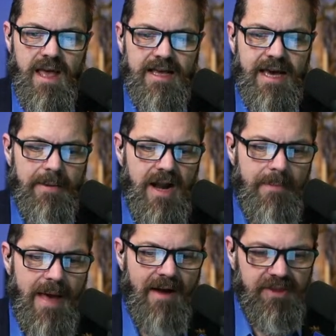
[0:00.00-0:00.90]
Coming
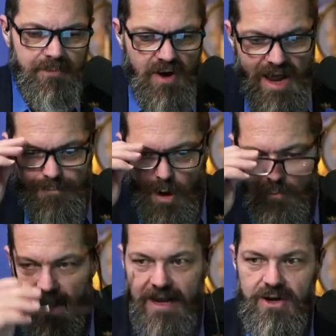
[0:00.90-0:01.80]
up after the break, more
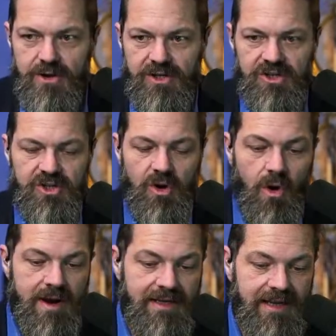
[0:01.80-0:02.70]
breaking news and
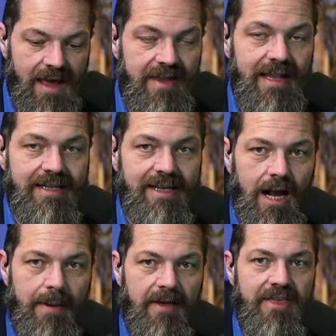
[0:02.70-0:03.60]
stories, and then let's
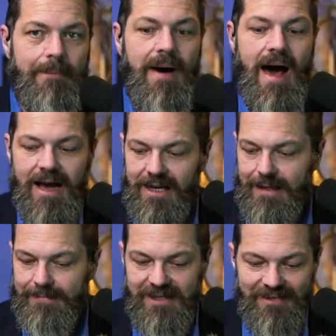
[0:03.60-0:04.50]
talk about the
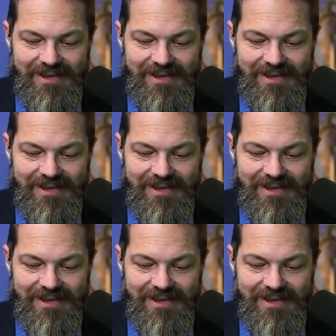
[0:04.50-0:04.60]
apocalypse,